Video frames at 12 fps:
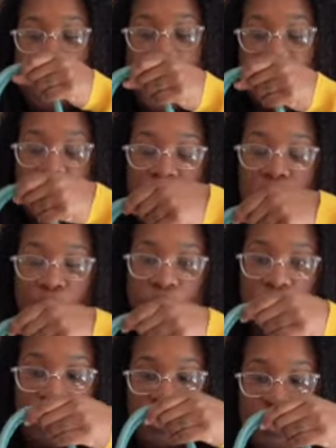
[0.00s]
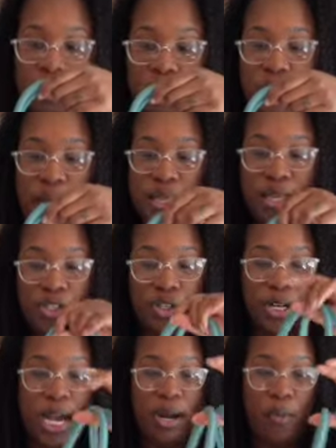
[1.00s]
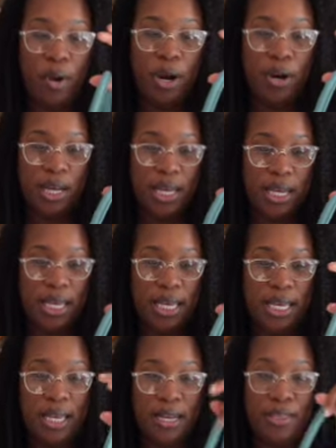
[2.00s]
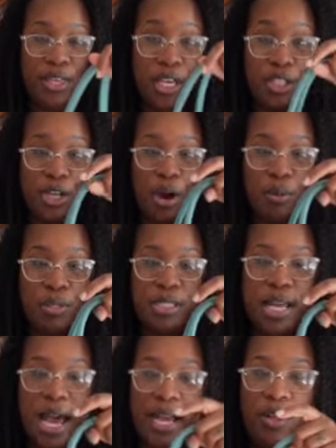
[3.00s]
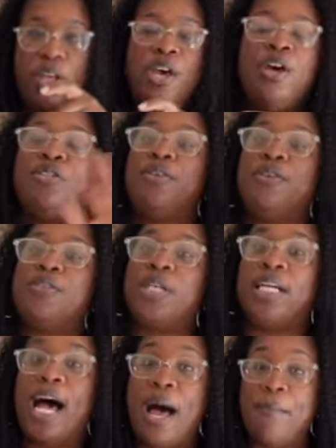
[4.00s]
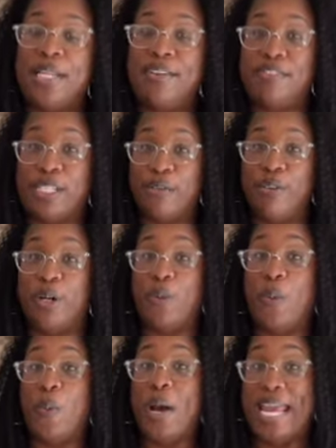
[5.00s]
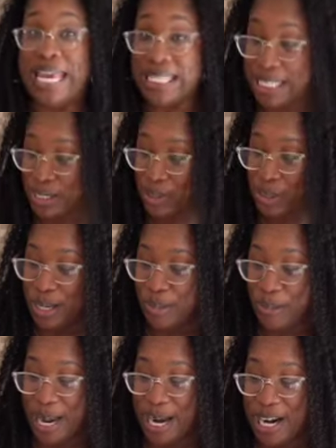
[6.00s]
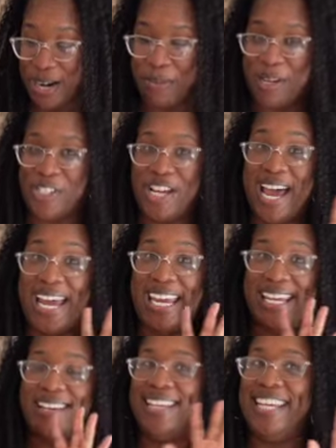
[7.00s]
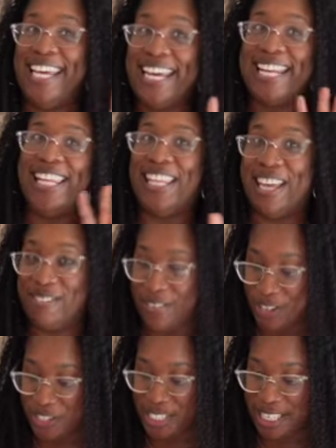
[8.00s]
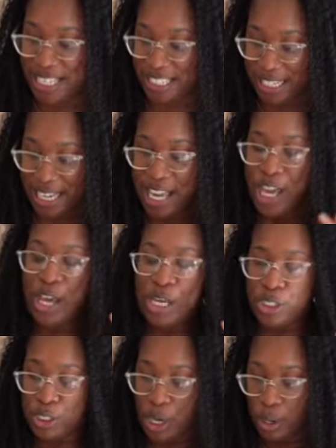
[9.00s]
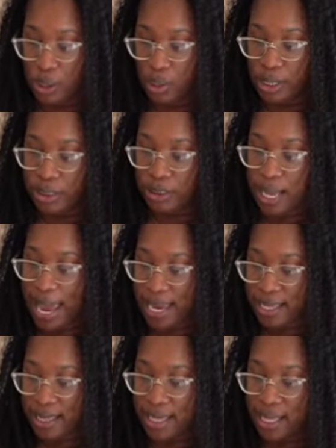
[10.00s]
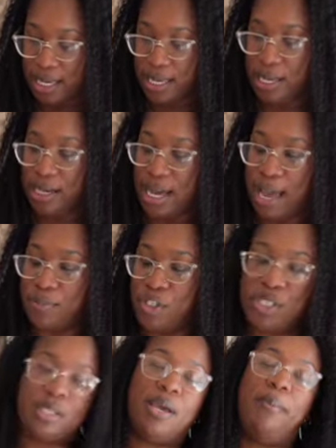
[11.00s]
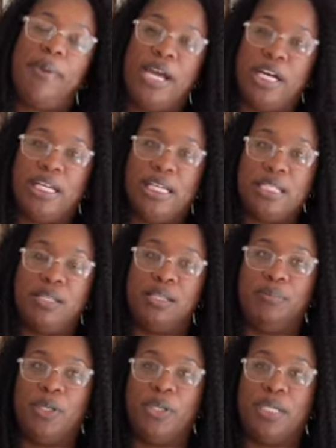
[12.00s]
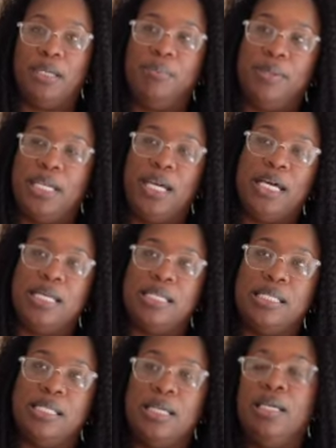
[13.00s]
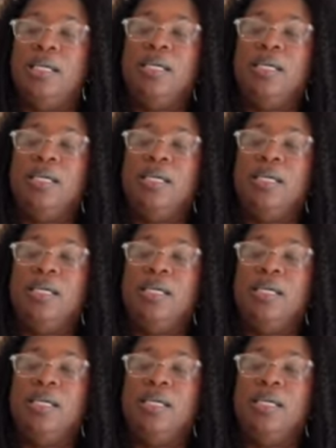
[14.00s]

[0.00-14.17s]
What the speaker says: and then when you do it like this, you're kind of wearing it in the tote style. So there's a couple of different ways that you can wear it, which I, again, love the versatility. So like the, I'm just comparing it to the Birkin because